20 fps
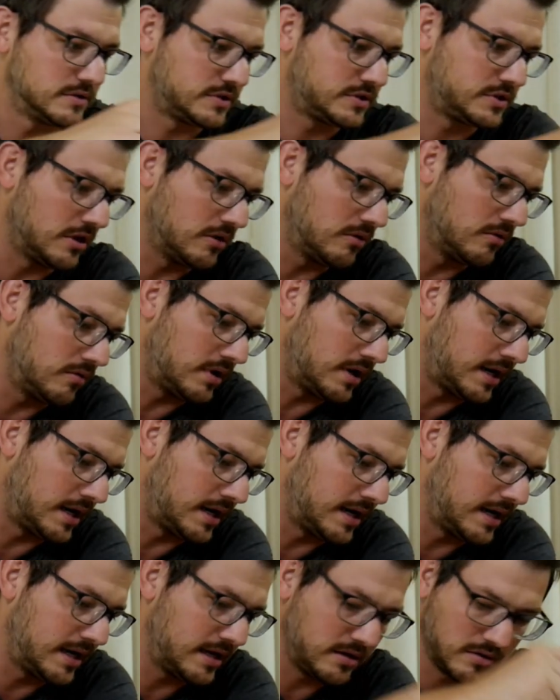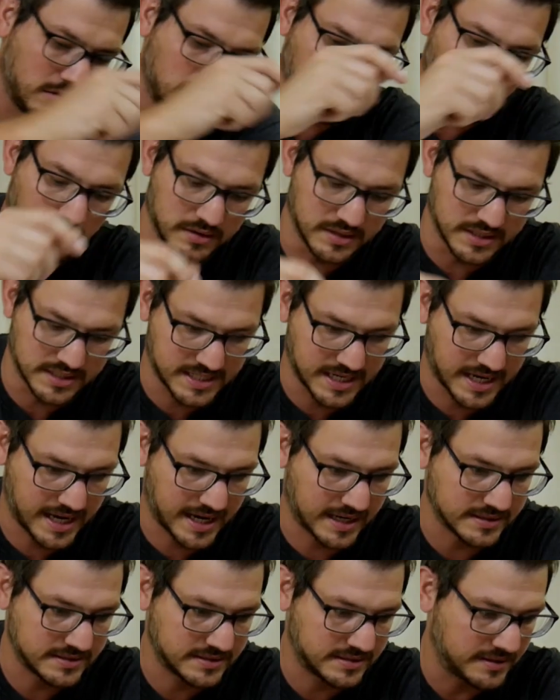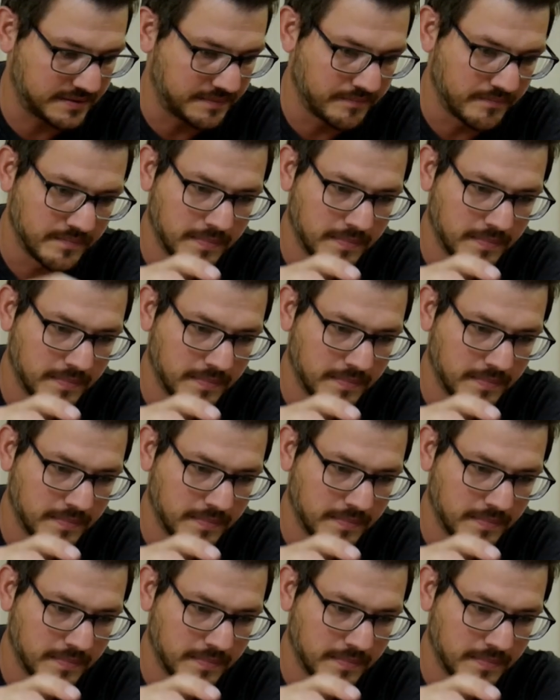So I got on the task